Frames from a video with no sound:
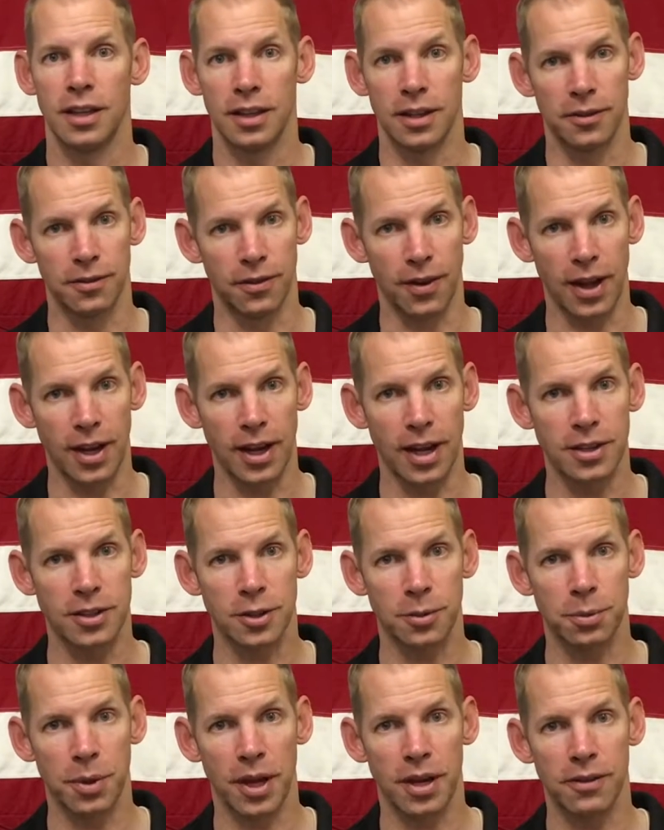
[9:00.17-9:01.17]
The
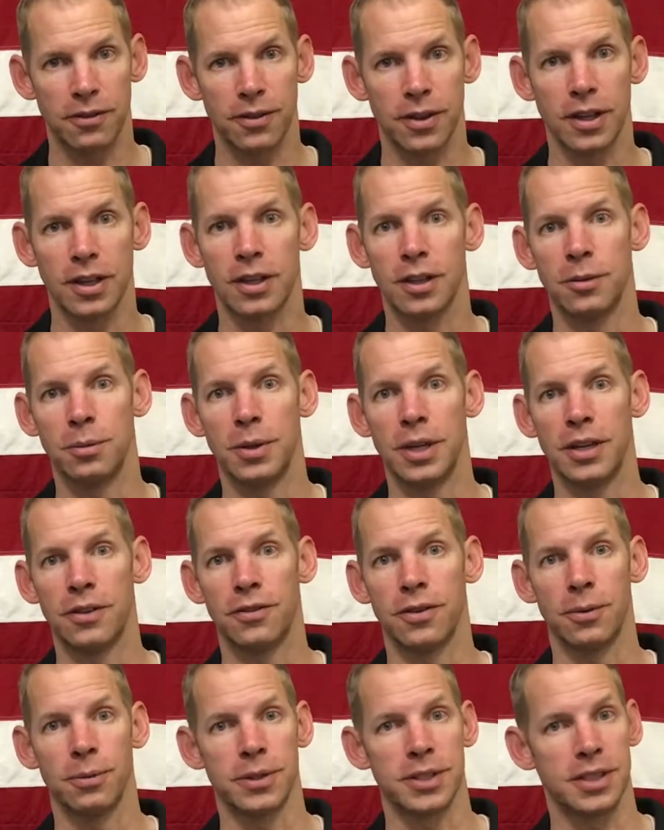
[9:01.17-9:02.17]
financial benefit could be
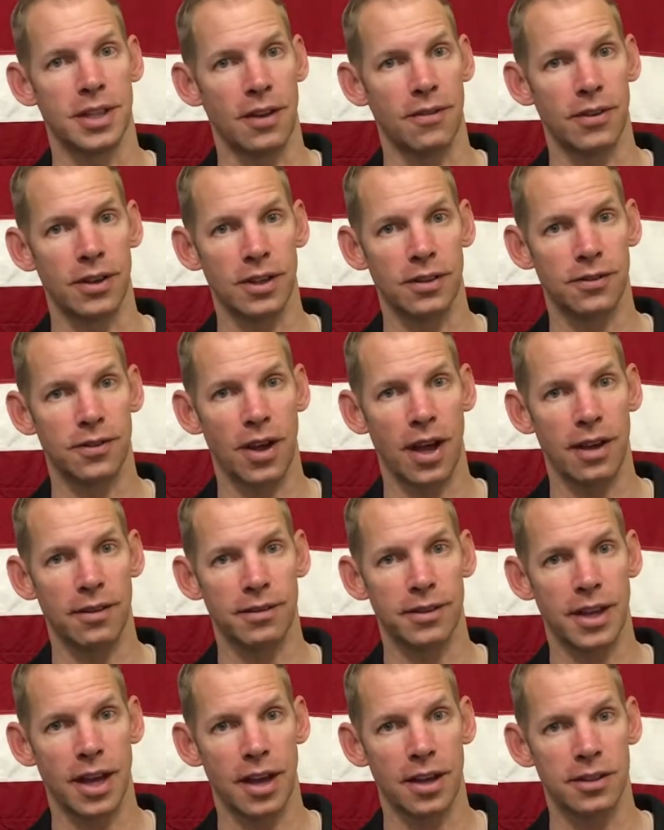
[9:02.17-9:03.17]
from
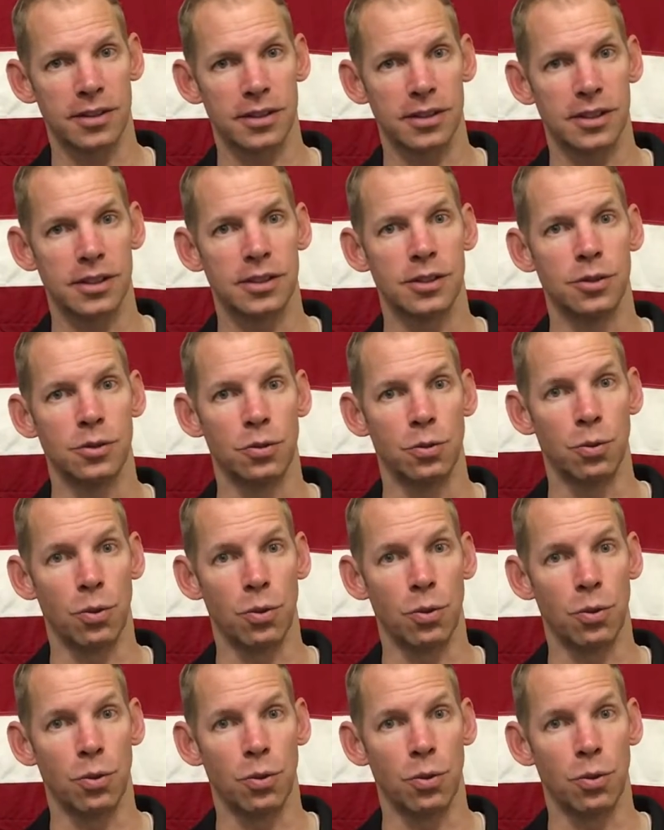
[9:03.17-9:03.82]
$75,000 to